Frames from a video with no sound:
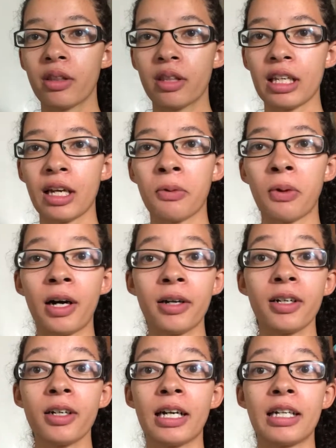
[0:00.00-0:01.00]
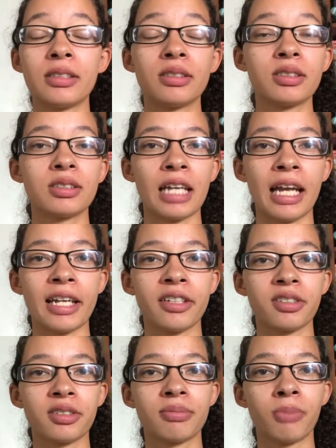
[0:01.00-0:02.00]
the water, it
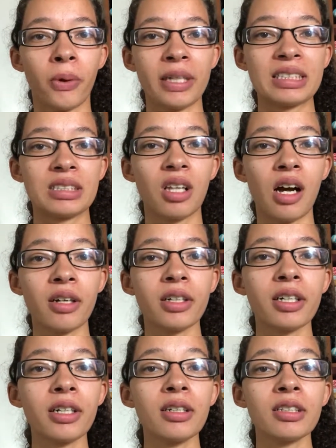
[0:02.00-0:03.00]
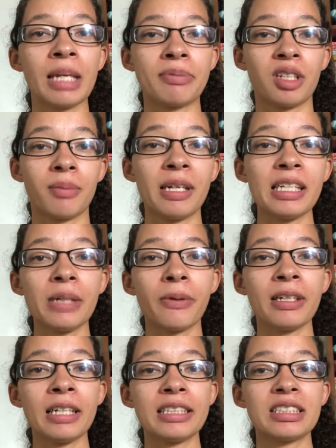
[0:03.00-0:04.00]
stays moist longer, keeps the humidity
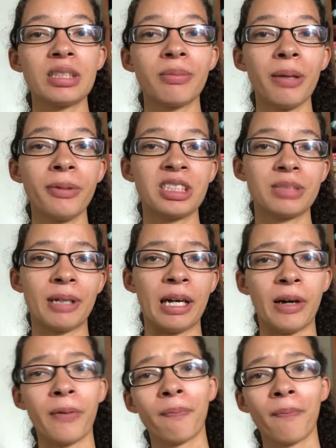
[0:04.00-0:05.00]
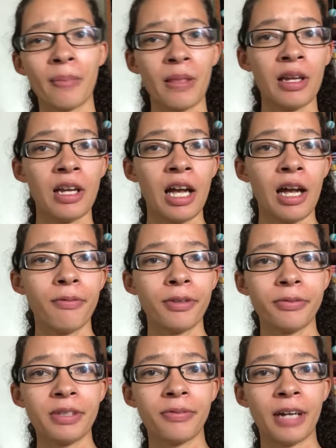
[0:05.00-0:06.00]
where it needs to be, which is about
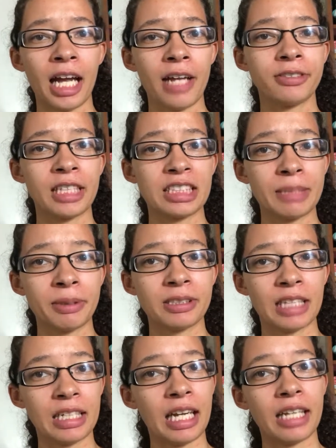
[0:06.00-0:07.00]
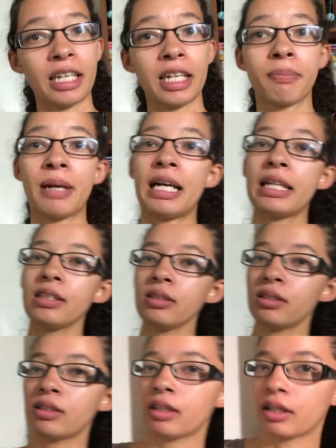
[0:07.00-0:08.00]
55-60%. I like mine.